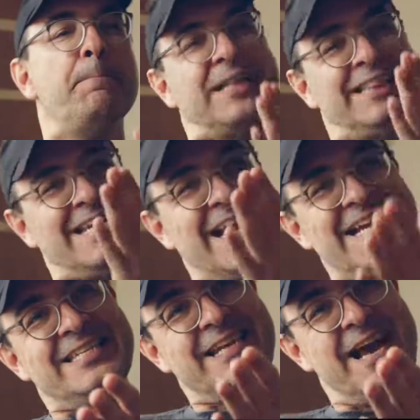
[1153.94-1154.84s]
But the
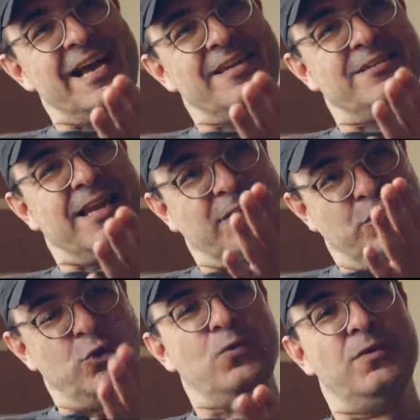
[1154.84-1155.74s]
nice guys
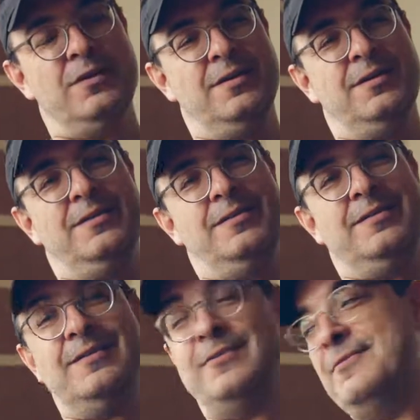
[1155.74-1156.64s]
like you,
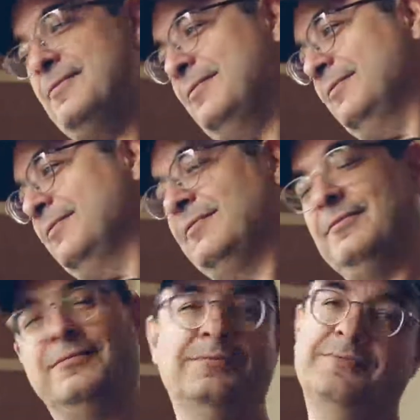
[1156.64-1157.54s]
learn